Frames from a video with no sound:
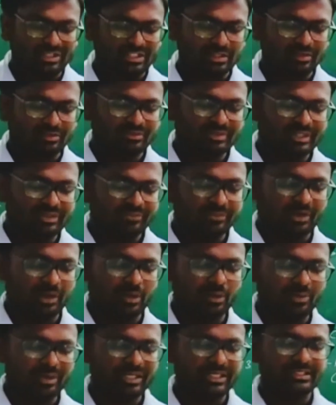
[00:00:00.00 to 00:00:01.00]
Which of the
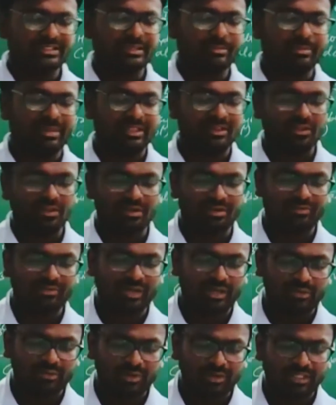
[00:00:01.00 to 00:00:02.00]
following is a method
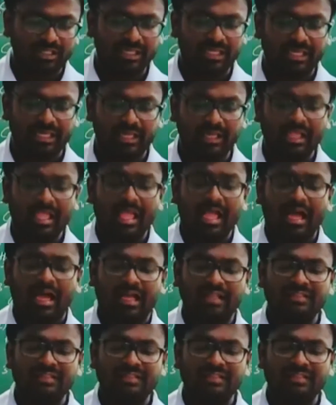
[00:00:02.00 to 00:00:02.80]
of converting a